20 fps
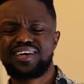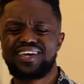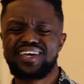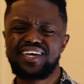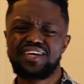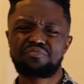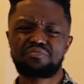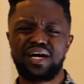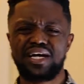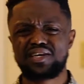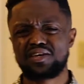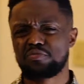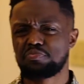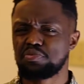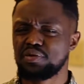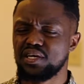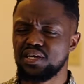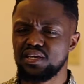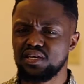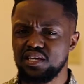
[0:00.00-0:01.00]
In my
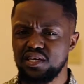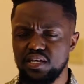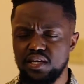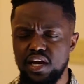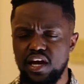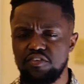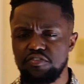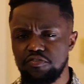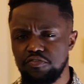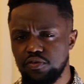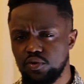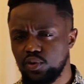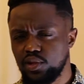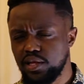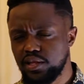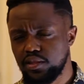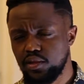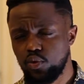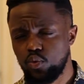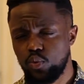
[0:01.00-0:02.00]
opinion, I feel
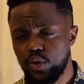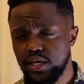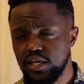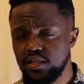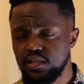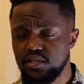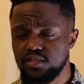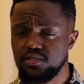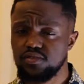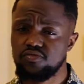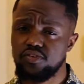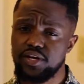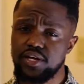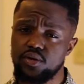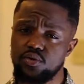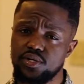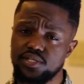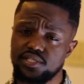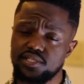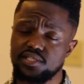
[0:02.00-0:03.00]
like the way this
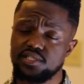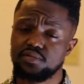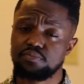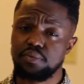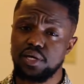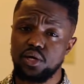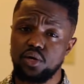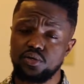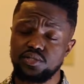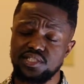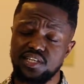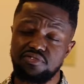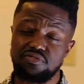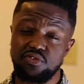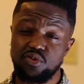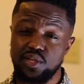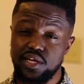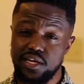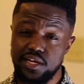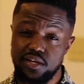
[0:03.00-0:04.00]
fragrance smells, I
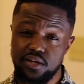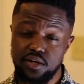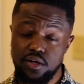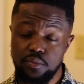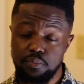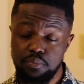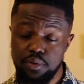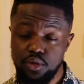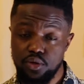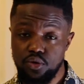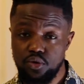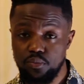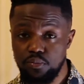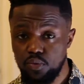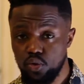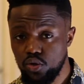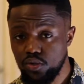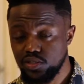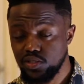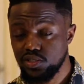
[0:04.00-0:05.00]
feel like it'll appeal
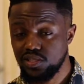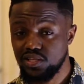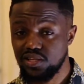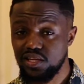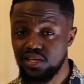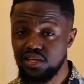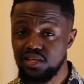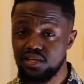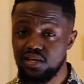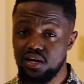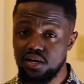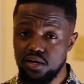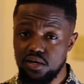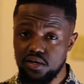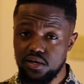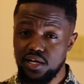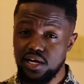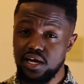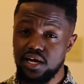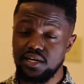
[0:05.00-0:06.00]
more to the
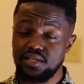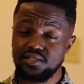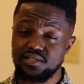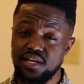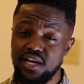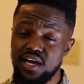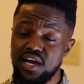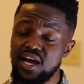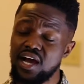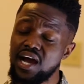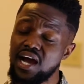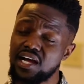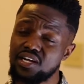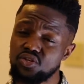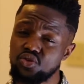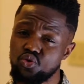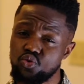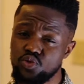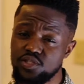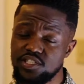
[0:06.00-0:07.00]
younger guys.
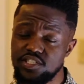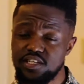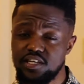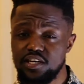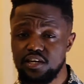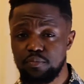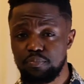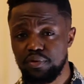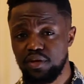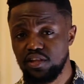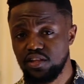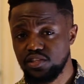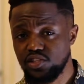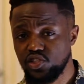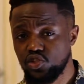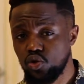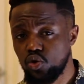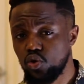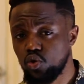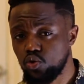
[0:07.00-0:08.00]
I do see it appealing
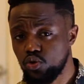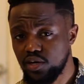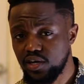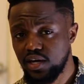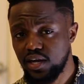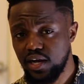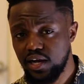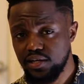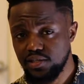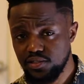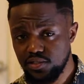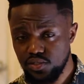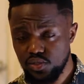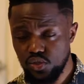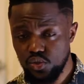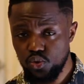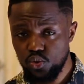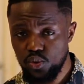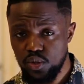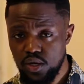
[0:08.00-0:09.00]
to older guys
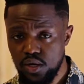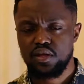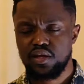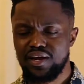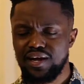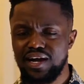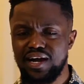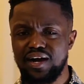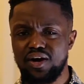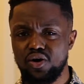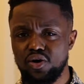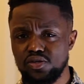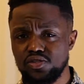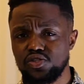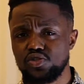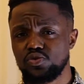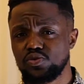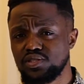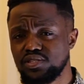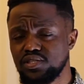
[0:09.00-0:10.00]
too. I
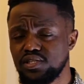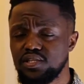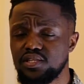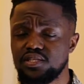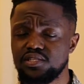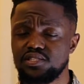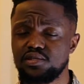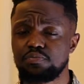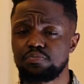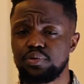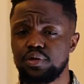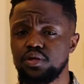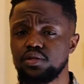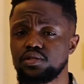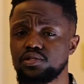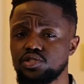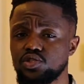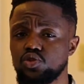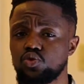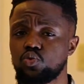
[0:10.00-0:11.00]
also see this
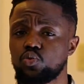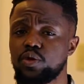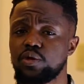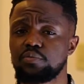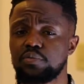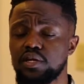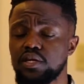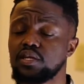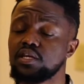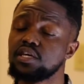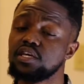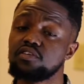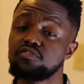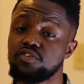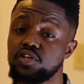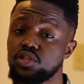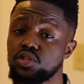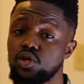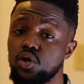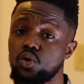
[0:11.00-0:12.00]
appealing to women,
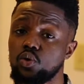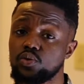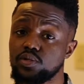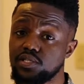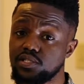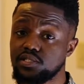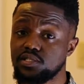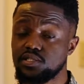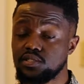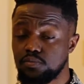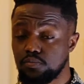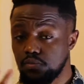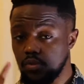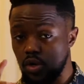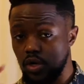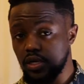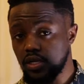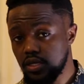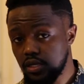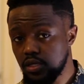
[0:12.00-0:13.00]
even though this is
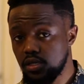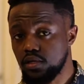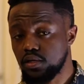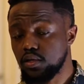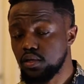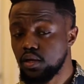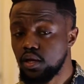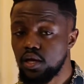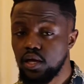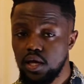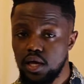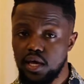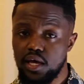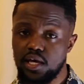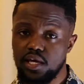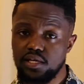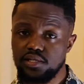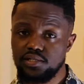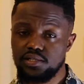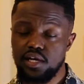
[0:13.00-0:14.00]
marketed
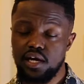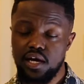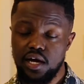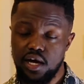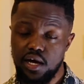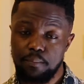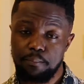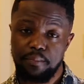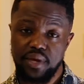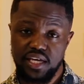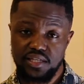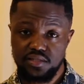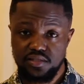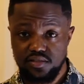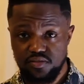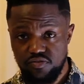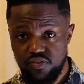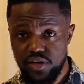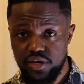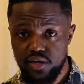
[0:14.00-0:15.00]
as a
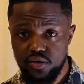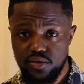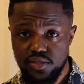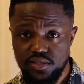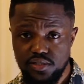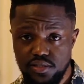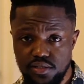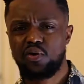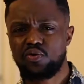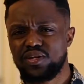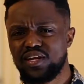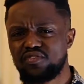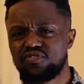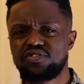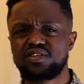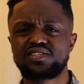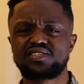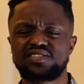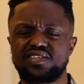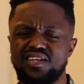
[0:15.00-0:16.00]
men's fragrance. I'll
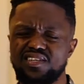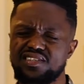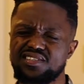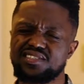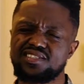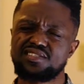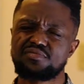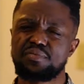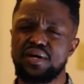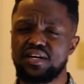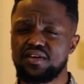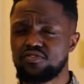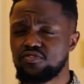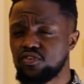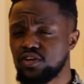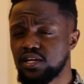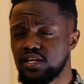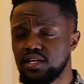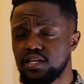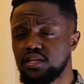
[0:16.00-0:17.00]
definitely say this is better
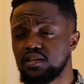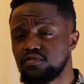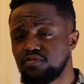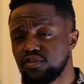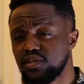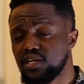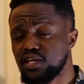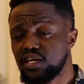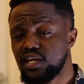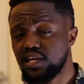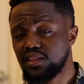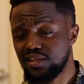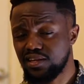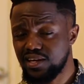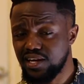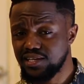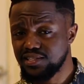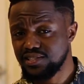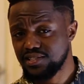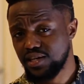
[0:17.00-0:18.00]
for the evening and the
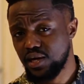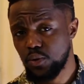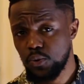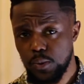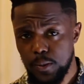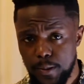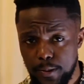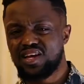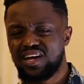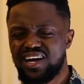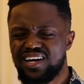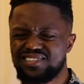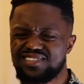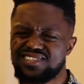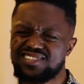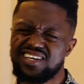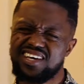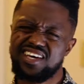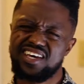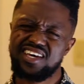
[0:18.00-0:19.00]
nights out. I
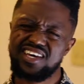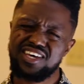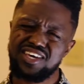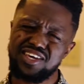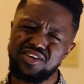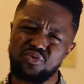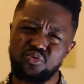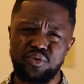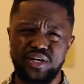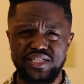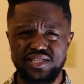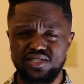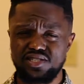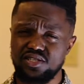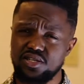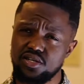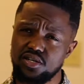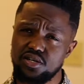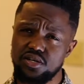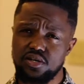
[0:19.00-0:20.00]
say
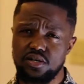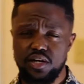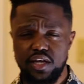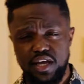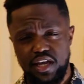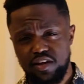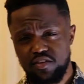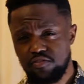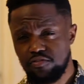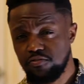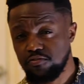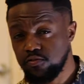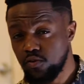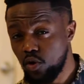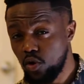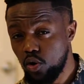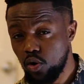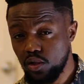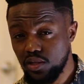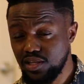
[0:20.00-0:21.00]
winter and
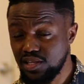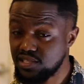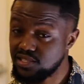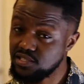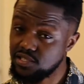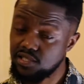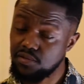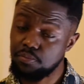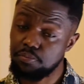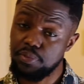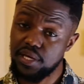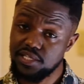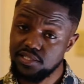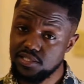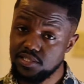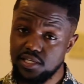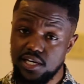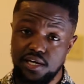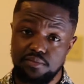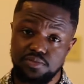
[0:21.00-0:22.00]
fall is the
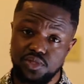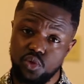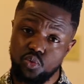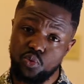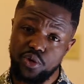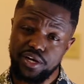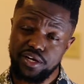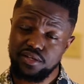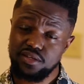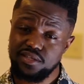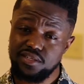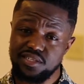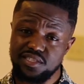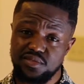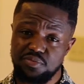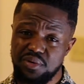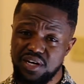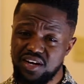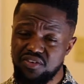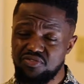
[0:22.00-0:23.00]
best time to wear
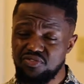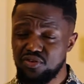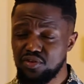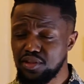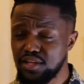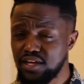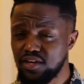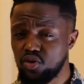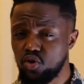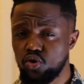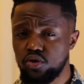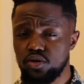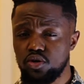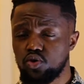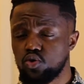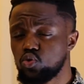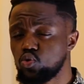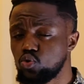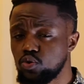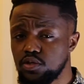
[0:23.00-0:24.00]
this, but I feel like on the
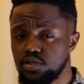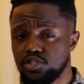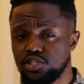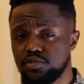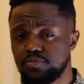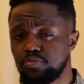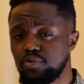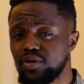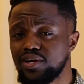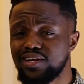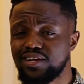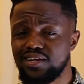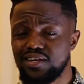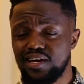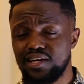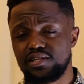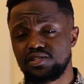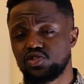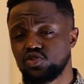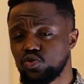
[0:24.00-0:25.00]
cooler spring
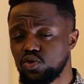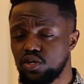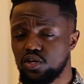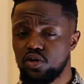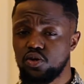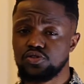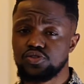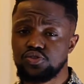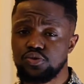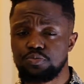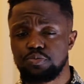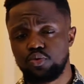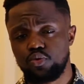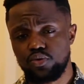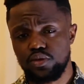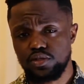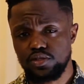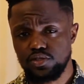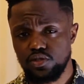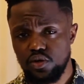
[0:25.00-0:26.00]
nights you can also
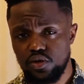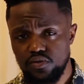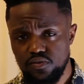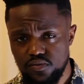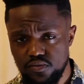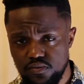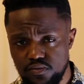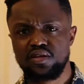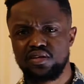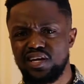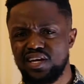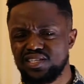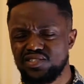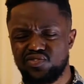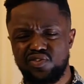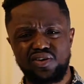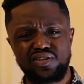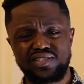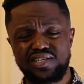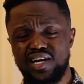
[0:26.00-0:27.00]
pull this off. As
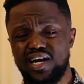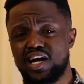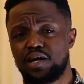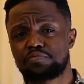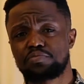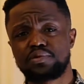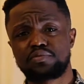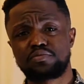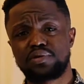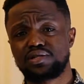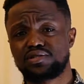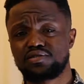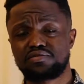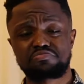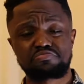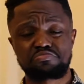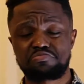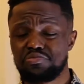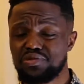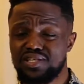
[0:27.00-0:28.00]
far as
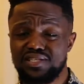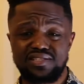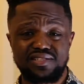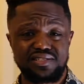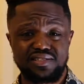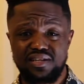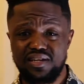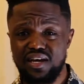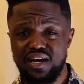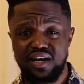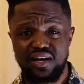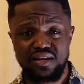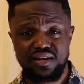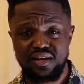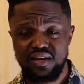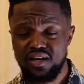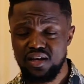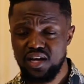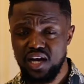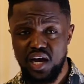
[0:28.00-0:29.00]
compliments, this is a 9.
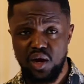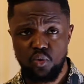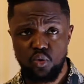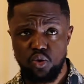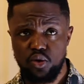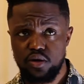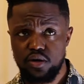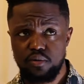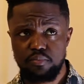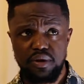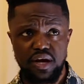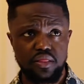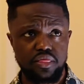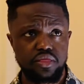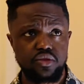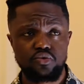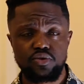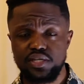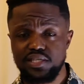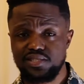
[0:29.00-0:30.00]
I wore it
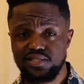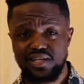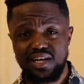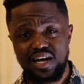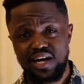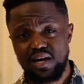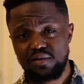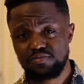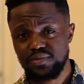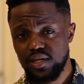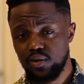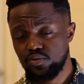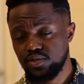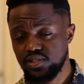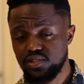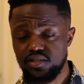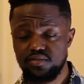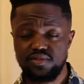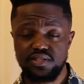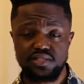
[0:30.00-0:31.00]
about 3 times. I
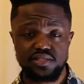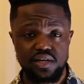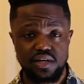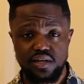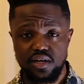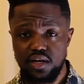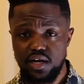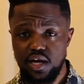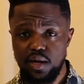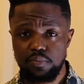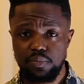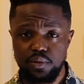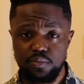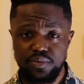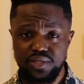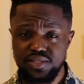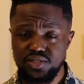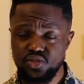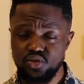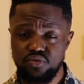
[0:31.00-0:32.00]
received a ton of
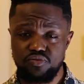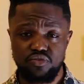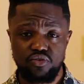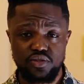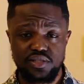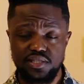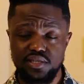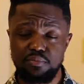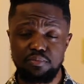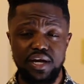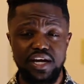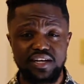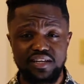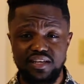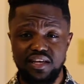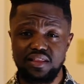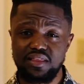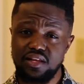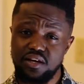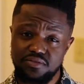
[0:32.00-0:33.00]
compliments, so if you're somebody
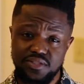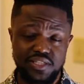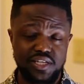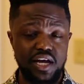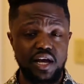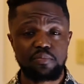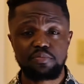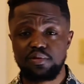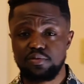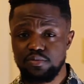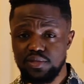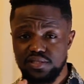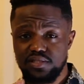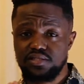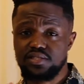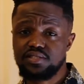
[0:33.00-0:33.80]
that loves compliments,